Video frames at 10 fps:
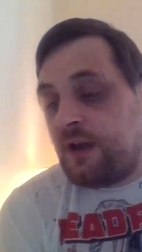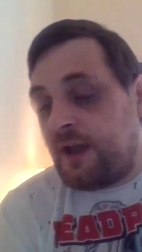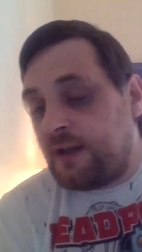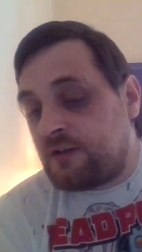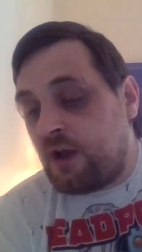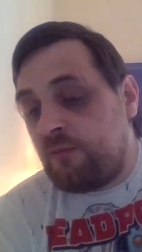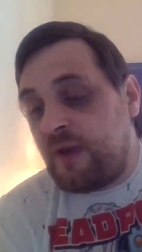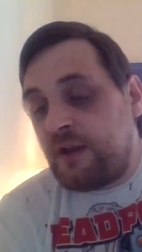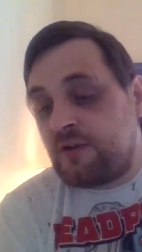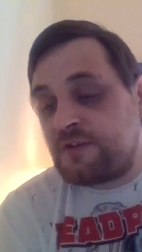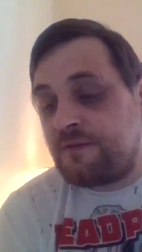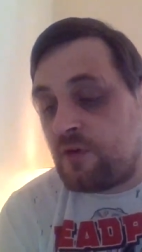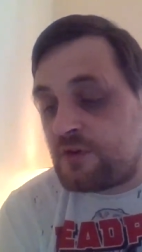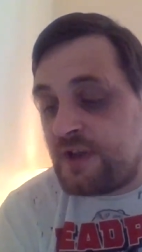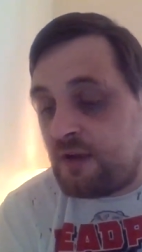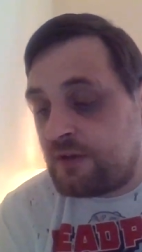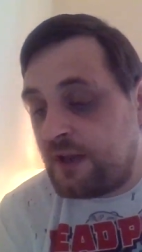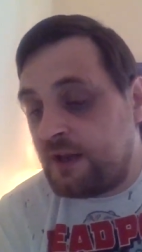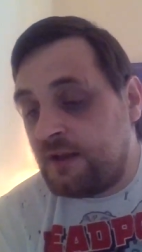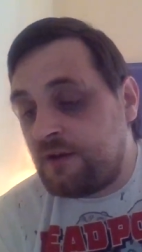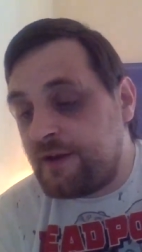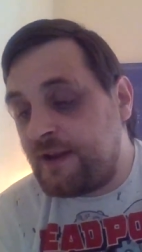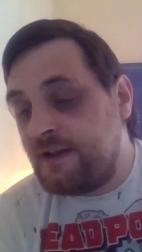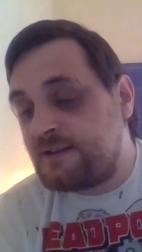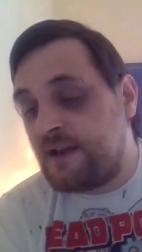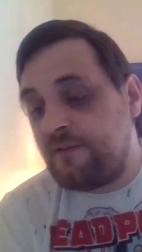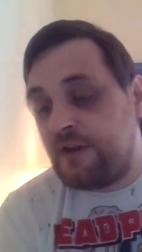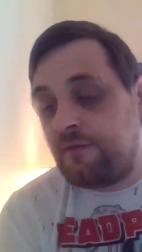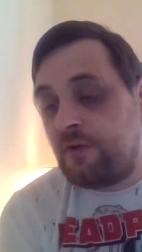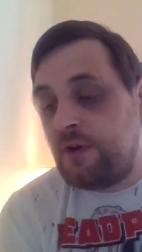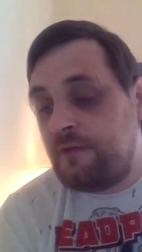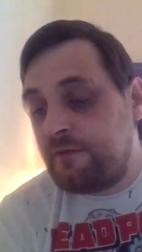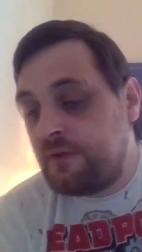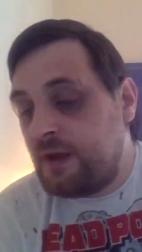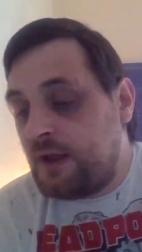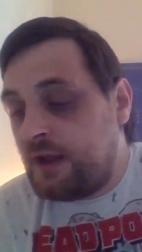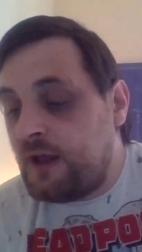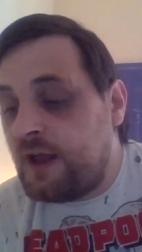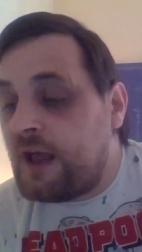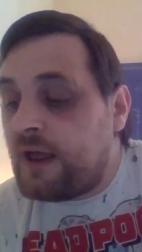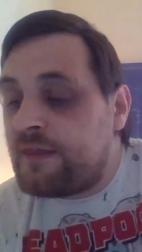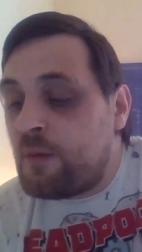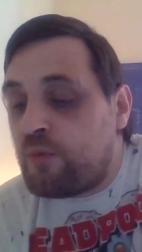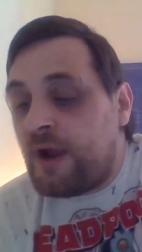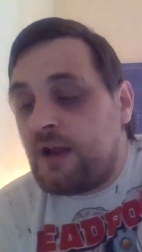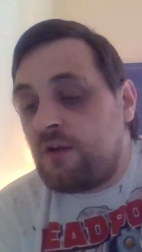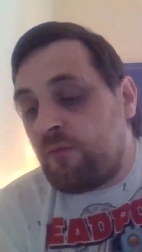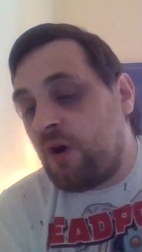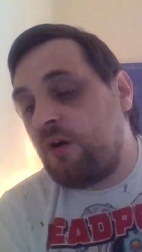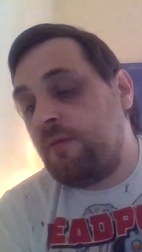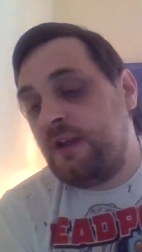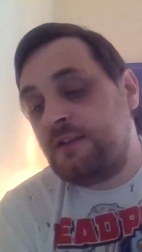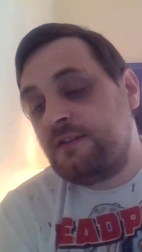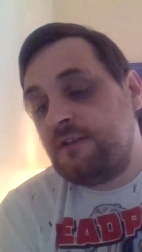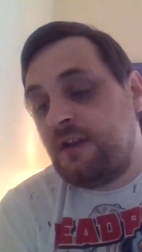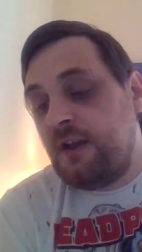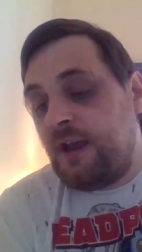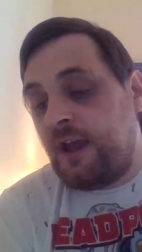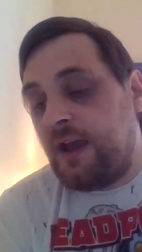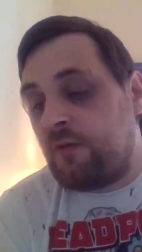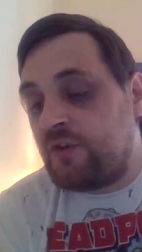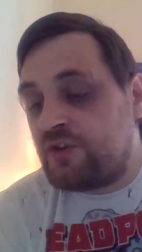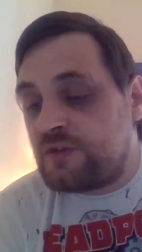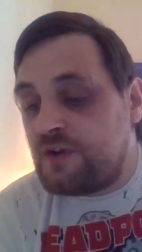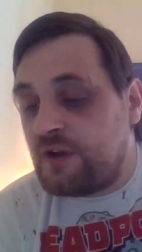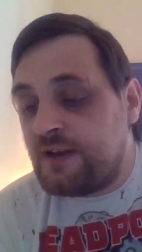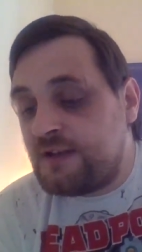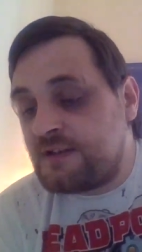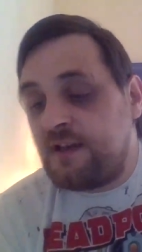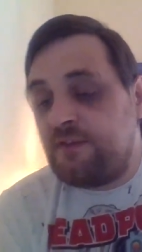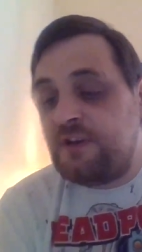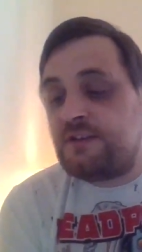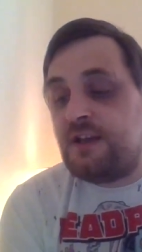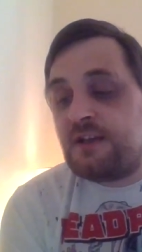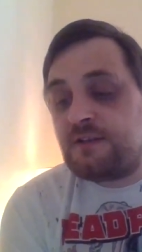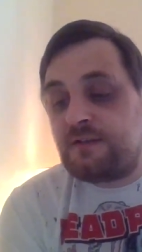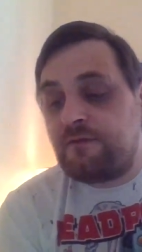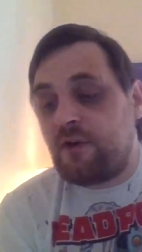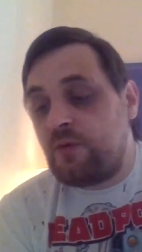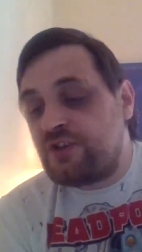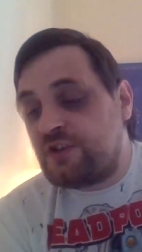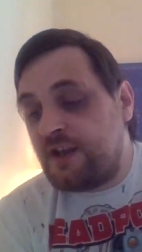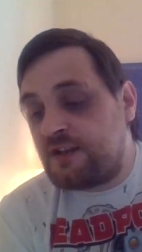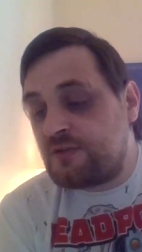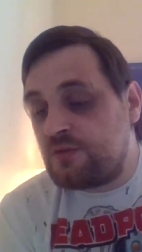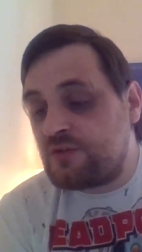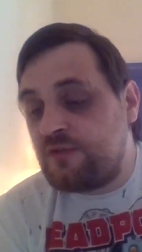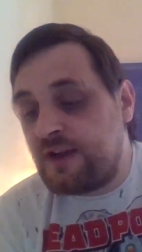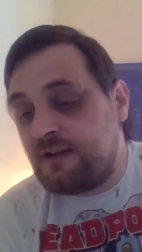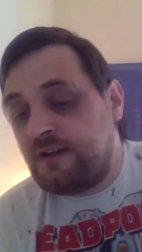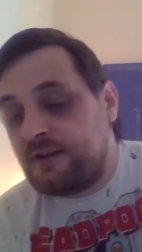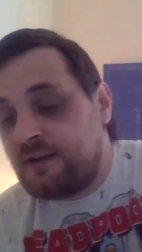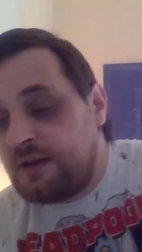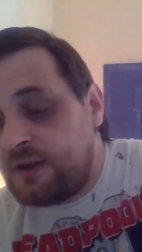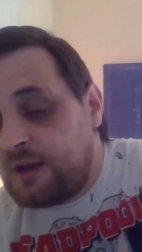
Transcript: uh, Tom Baker's first outing in 1975, uh, The Brain of Morbius, uh, which was 1976, for which Dicks was credited